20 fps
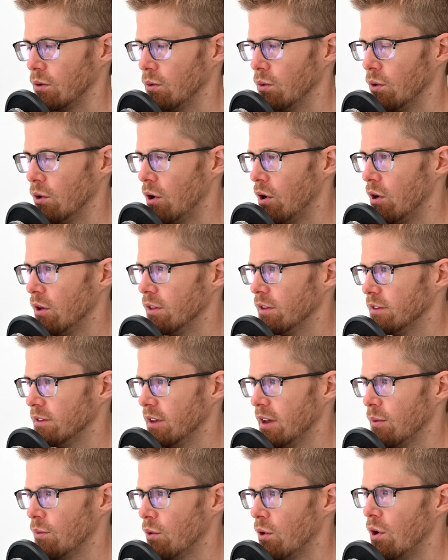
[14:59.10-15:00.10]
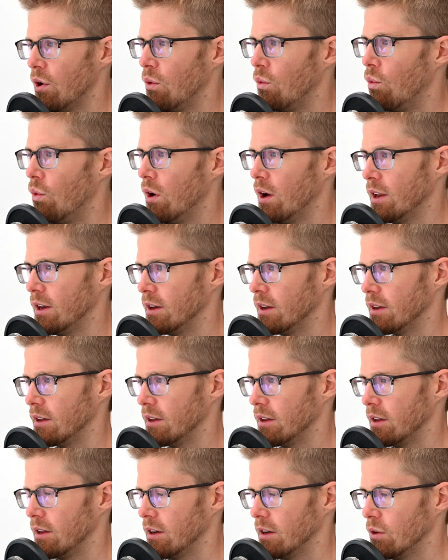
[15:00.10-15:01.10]
We're all the same. We're all one.
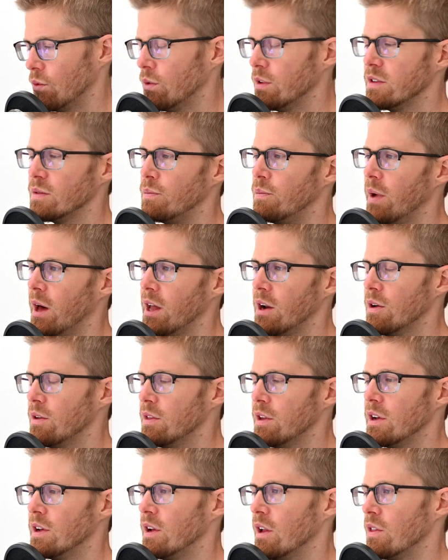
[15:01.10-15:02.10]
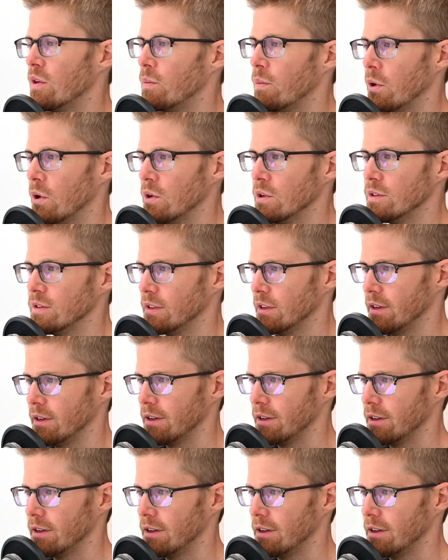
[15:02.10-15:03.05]
No one's better than another person.